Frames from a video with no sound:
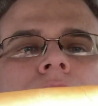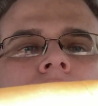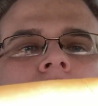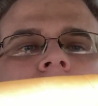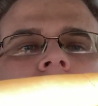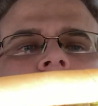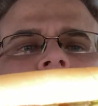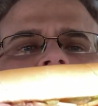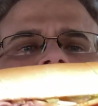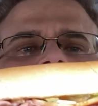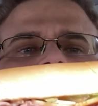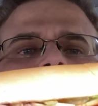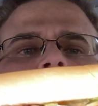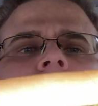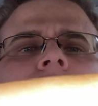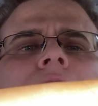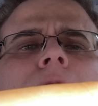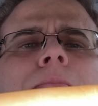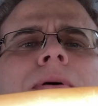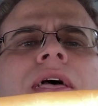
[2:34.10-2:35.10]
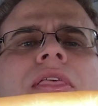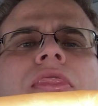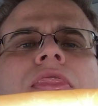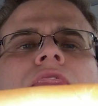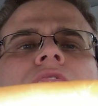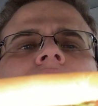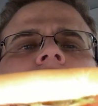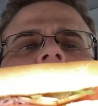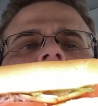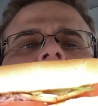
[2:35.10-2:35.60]
it's quite a bit
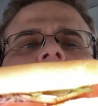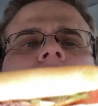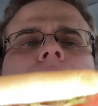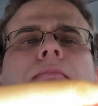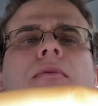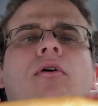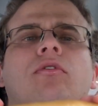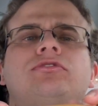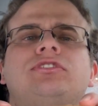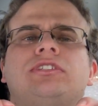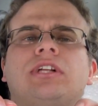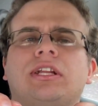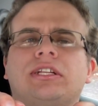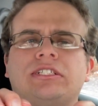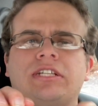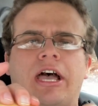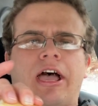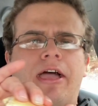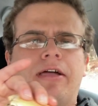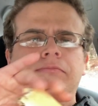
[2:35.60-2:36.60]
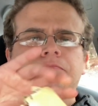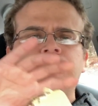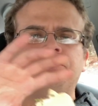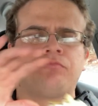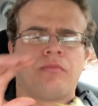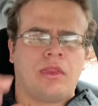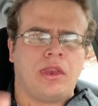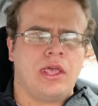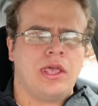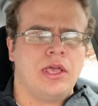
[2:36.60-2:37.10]
thinner than most of the time,
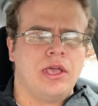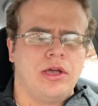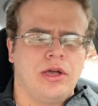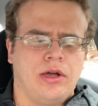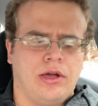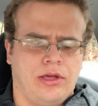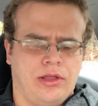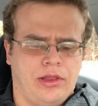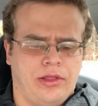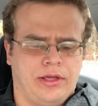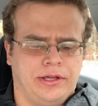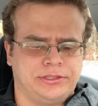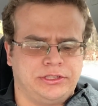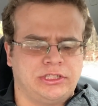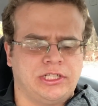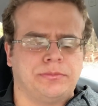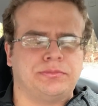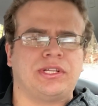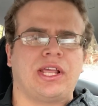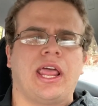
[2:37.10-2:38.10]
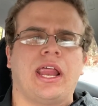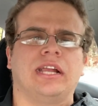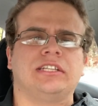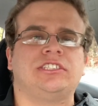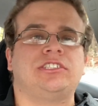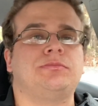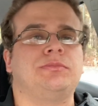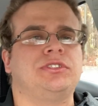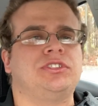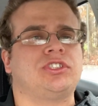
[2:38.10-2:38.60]
the subs I get at
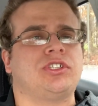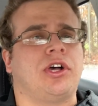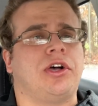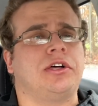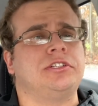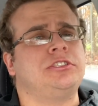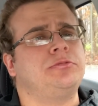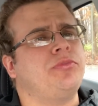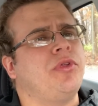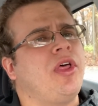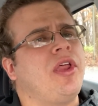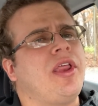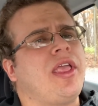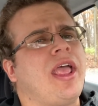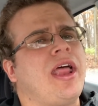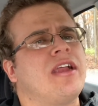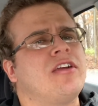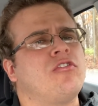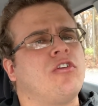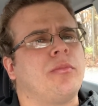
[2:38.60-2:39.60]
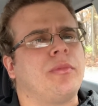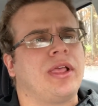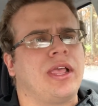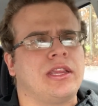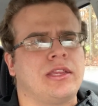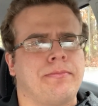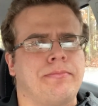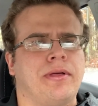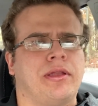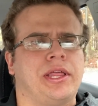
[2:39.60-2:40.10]
Jimmy John's. But then again, I normally
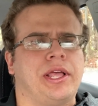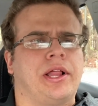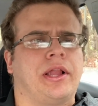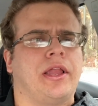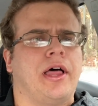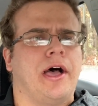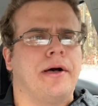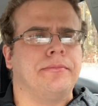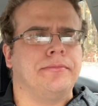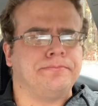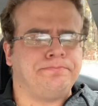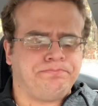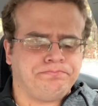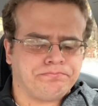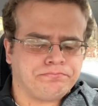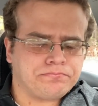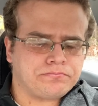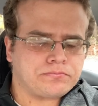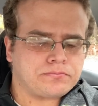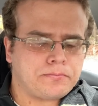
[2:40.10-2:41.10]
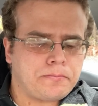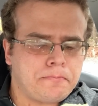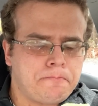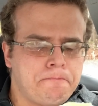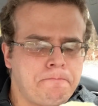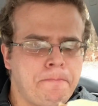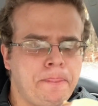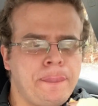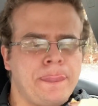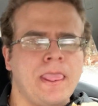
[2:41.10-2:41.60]
get the Billy Club,
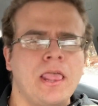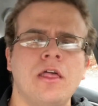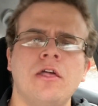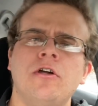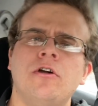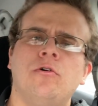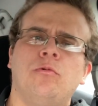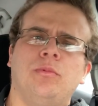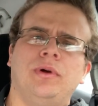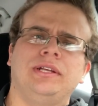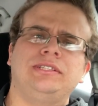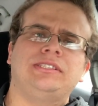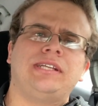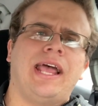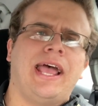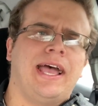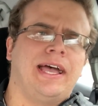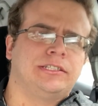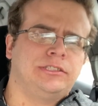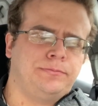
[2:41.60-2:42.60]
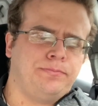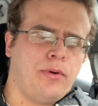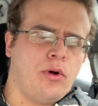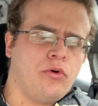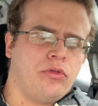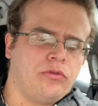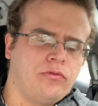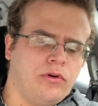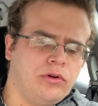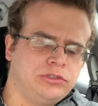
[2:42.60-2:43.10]
which has
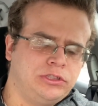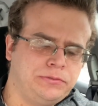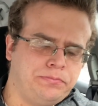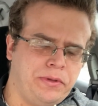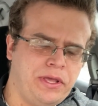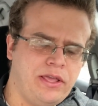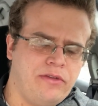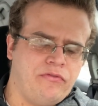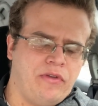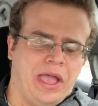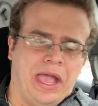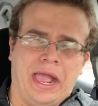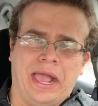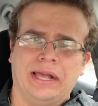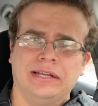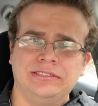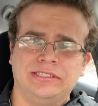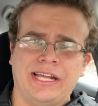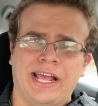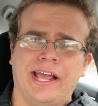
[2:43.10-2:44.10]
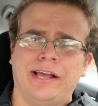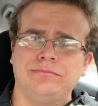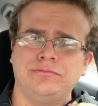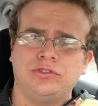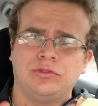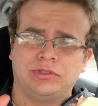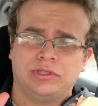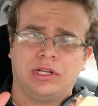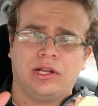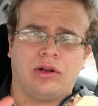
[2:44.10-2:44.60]
both roast beef and ham, so
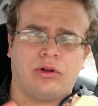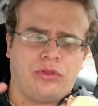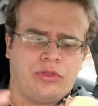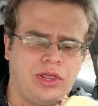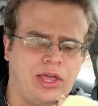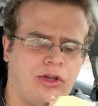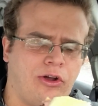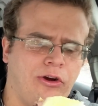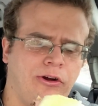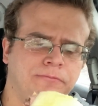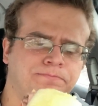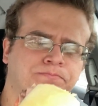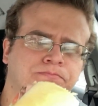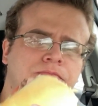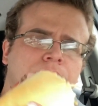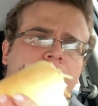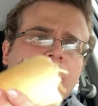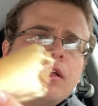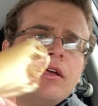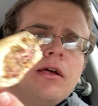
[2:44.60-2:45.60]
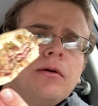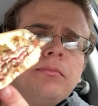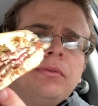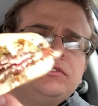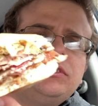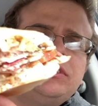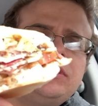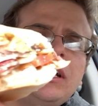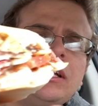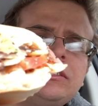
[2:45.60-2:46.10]
it's a little thicker. But
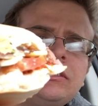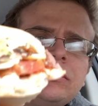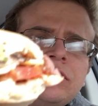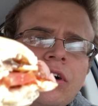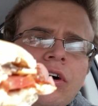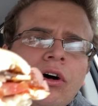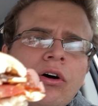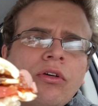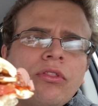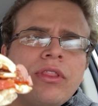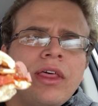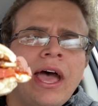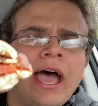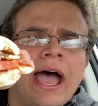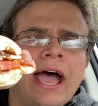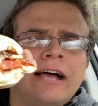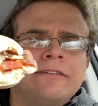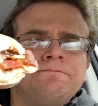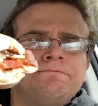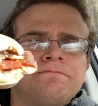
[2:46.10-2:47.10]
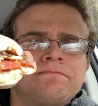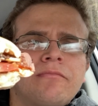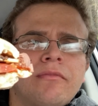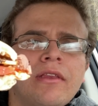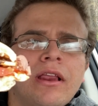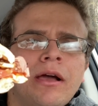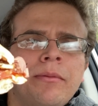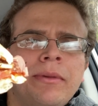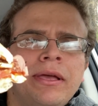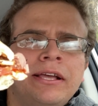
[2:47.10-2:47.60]
just all that,
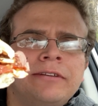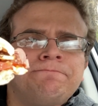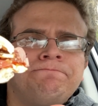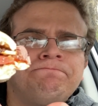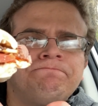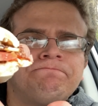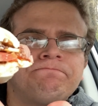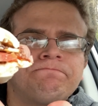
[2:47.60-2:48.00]
I mean,